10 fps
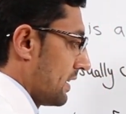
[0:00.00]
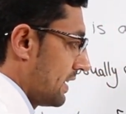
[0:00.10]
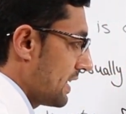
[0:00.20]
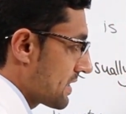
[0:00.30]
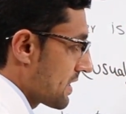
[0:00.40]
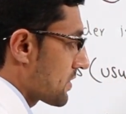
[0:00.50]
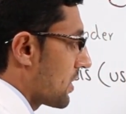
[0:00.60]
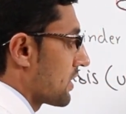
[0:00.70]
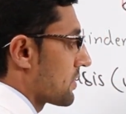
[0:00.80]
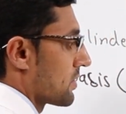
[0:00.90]
Let's
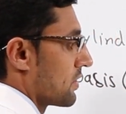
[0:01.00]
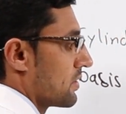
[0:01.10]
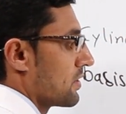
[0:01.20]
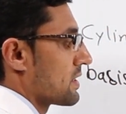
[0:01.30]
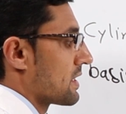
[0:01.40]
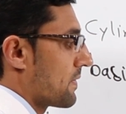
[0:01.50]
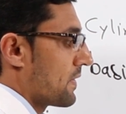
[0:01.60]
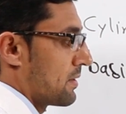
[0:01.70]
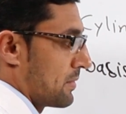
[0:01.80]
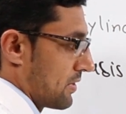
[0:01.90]
start to use the
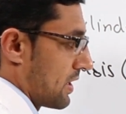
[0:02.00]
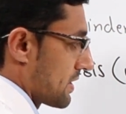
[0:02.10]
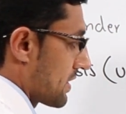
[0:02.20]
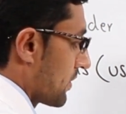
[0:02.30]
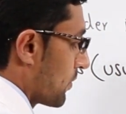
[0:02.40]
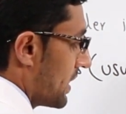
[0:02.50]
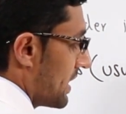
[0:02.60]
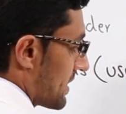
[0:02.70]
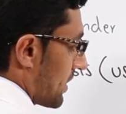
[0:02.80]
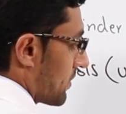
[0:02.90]
formulas. V
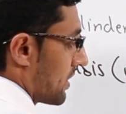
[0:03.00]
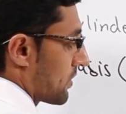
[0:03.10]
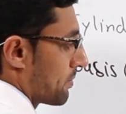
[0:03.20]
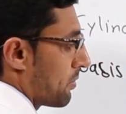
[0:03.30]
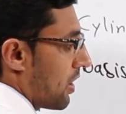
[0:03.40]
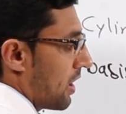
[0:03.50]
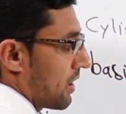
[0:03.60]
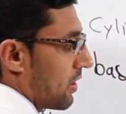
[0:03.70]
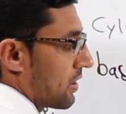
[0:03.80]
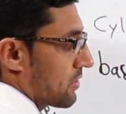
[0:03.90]
is equal to pi
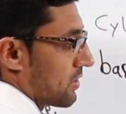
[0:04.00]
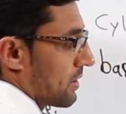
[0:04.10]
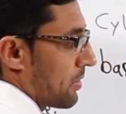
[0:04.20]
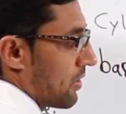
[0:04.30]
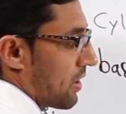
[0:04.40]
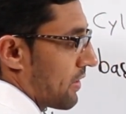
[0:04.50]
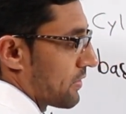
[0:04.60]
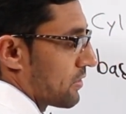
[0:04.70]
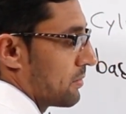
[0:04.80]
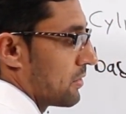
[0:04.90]
r to the power of
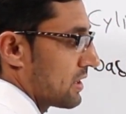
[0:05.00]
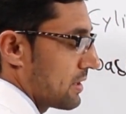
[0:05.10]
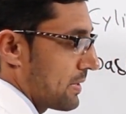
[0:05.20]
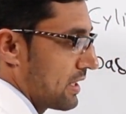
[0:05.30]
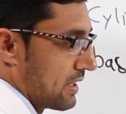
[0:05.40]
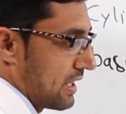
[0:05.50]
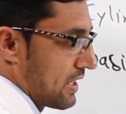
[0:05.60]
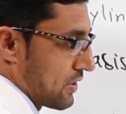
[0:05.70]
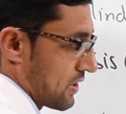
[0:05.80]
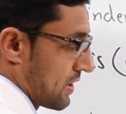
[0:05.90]
2 multiple
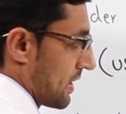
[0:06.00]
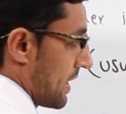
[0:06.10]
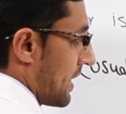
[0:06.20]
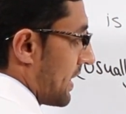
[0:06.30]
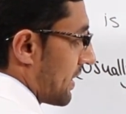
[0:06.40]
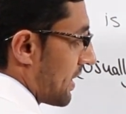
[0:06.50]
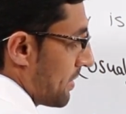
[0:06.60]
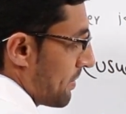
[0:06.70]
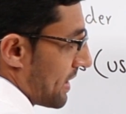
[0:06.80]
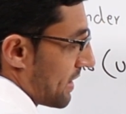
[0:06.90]
h.
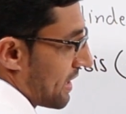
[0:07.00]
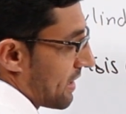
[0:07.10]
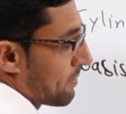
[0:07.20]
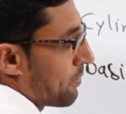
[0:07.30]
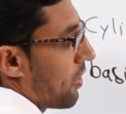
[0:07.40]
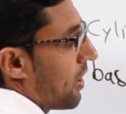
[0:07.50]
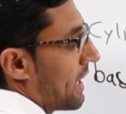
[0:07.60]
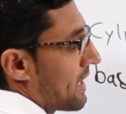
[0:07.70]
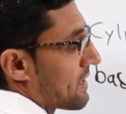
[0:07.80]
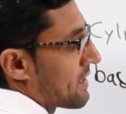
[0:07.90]
Remember that pi
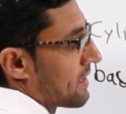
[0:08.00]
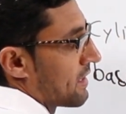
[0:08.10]
is